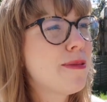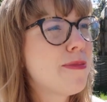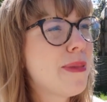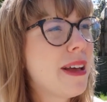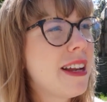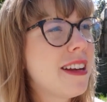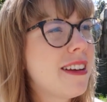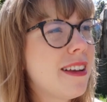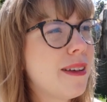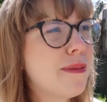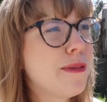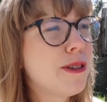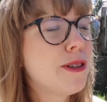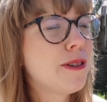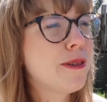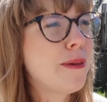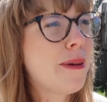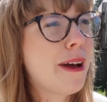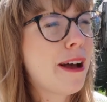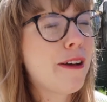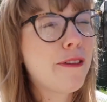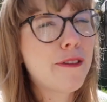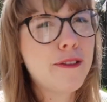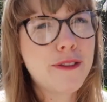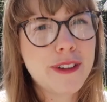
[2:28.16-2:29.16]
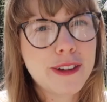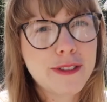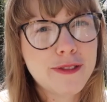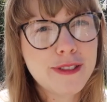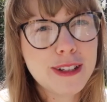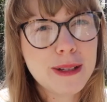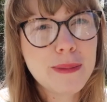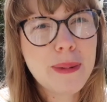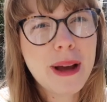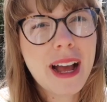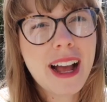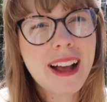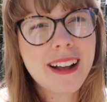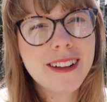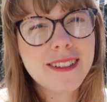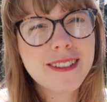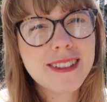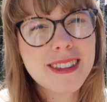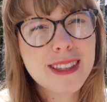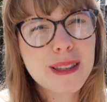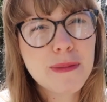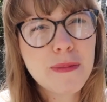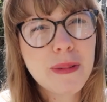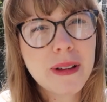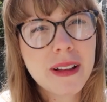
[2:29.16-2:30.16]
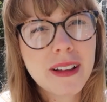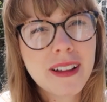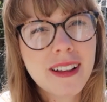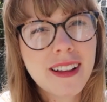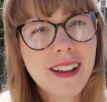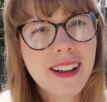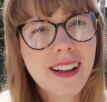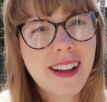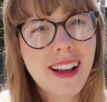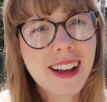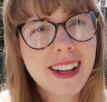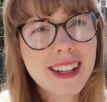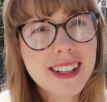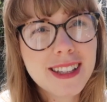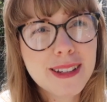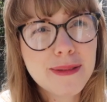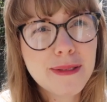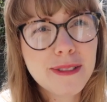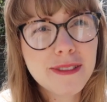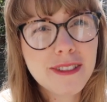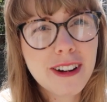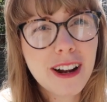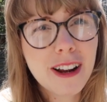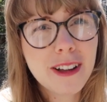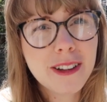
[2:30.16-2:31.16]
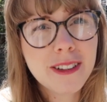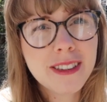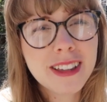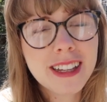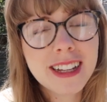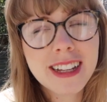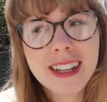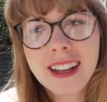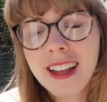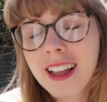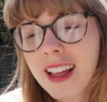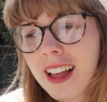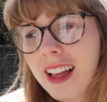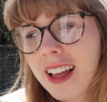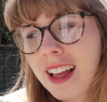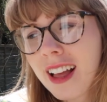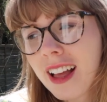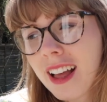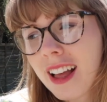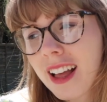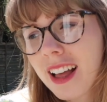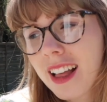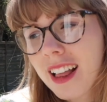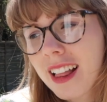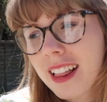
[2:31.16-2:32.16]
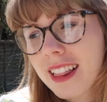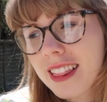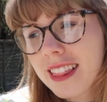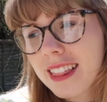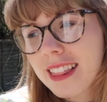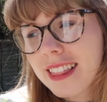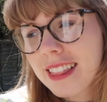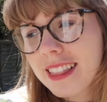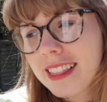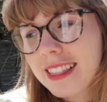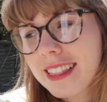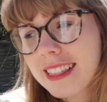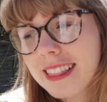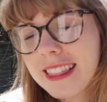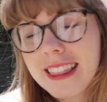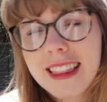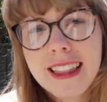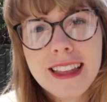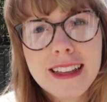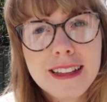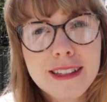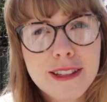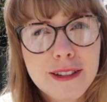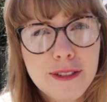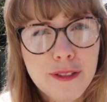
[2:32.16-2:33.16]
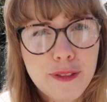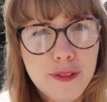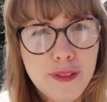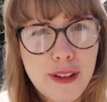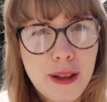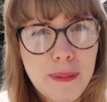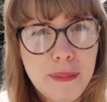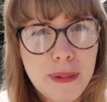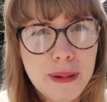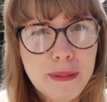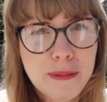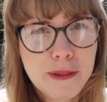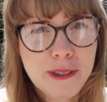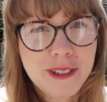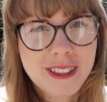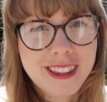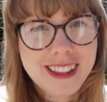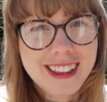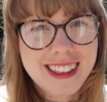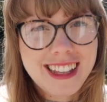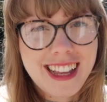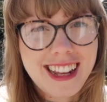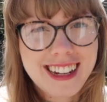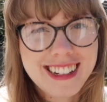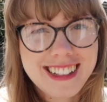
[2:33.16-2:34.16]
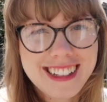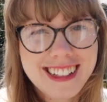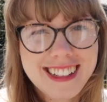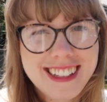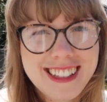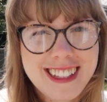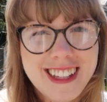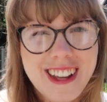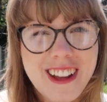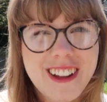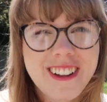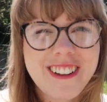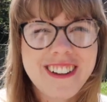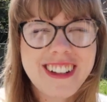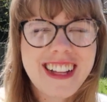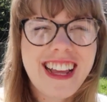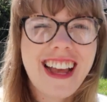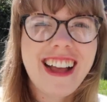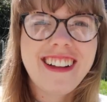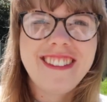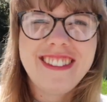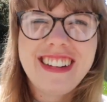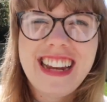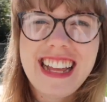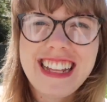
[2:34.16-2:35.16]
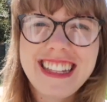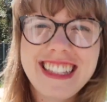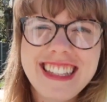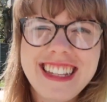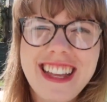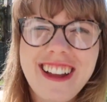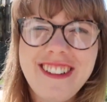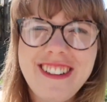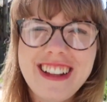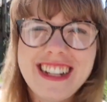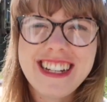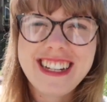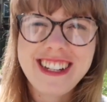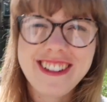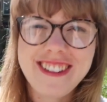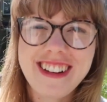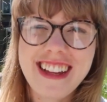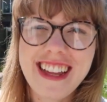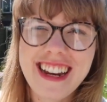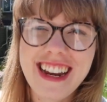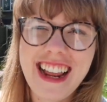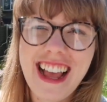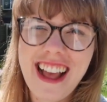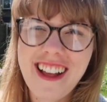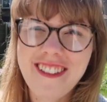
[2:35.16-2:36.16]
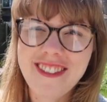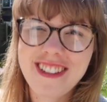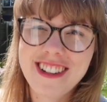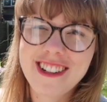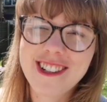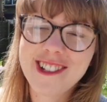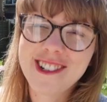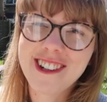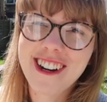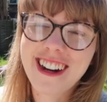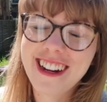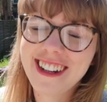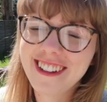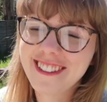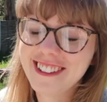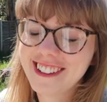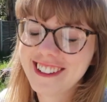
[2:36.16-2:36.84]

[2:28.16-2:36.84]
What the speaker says: spend up to about £50 per item of clothing. These are a fair bit more than that. So yeah, let's go into it and have a try